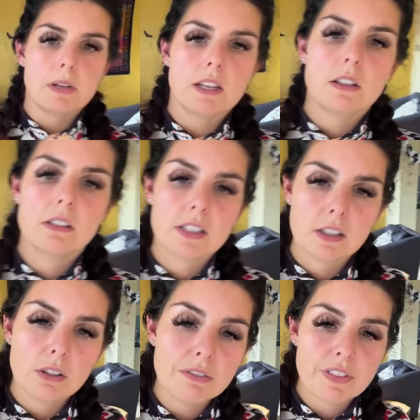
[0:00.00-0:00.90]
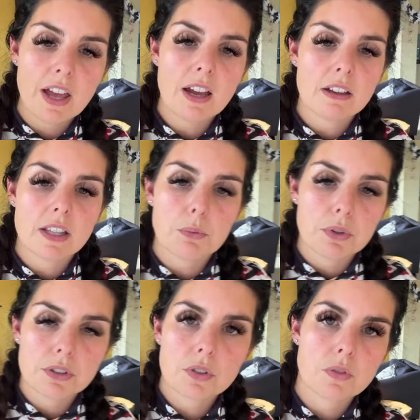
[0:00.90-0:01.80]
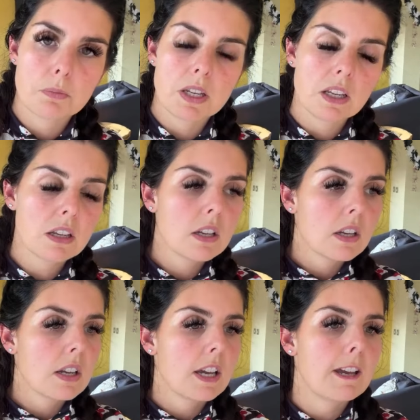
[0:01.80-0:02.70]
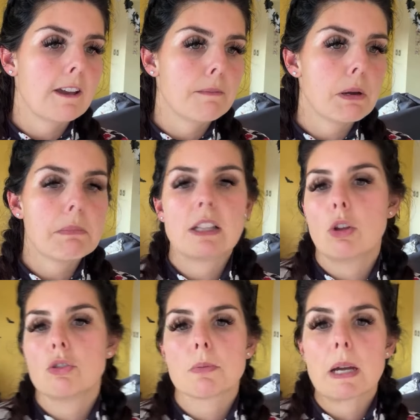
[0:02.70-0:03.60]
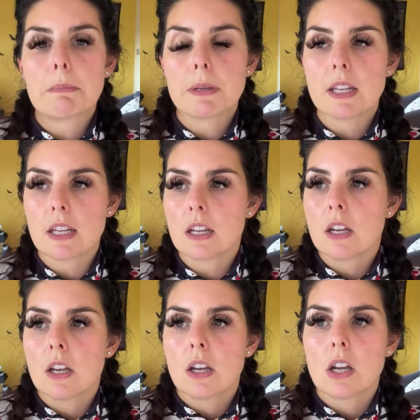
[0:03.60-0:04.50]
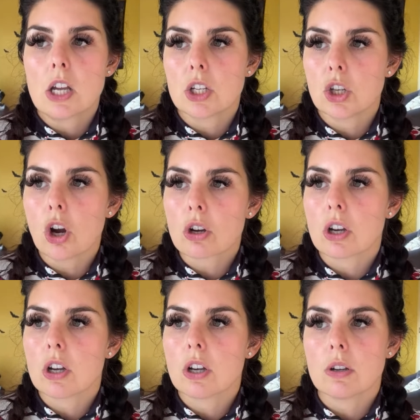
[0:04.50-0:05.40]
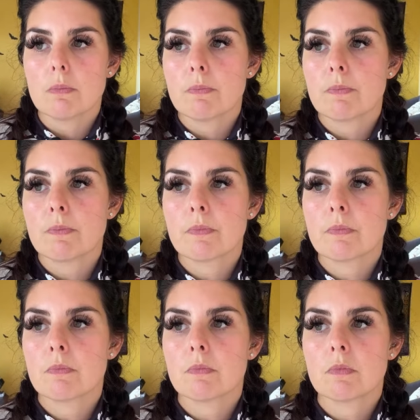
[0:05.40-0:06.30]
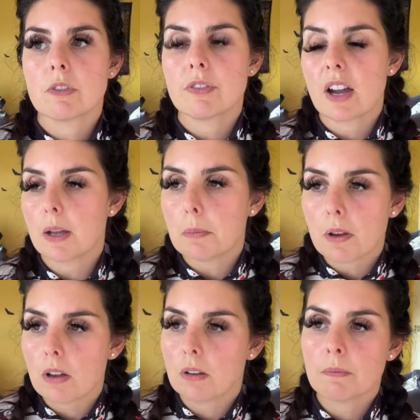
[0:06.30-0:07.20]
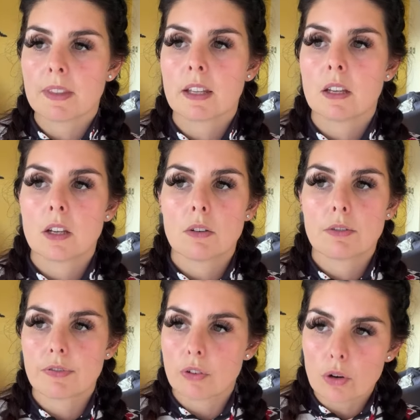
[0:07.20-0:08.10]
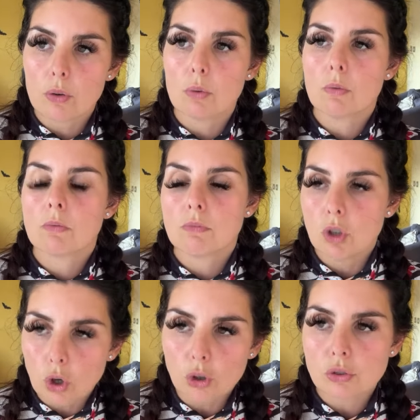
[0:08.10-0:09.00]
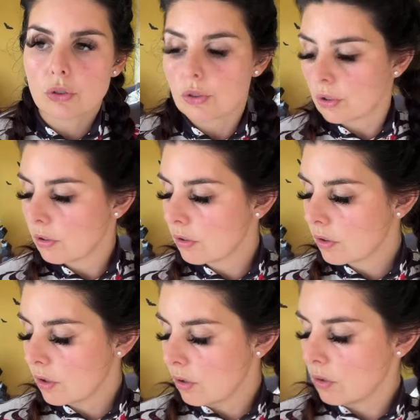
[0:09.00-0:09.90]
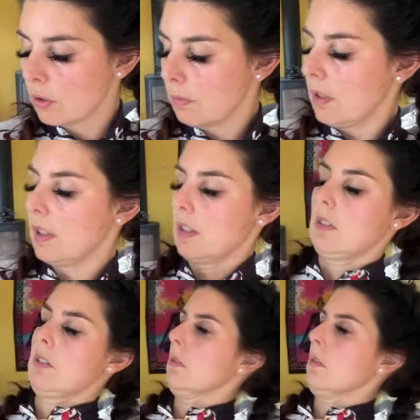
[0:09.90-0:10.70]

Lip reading: meal, and I love that, and that works for me. And my lunch might be yogurt, fibre, fruit, nuts, something that's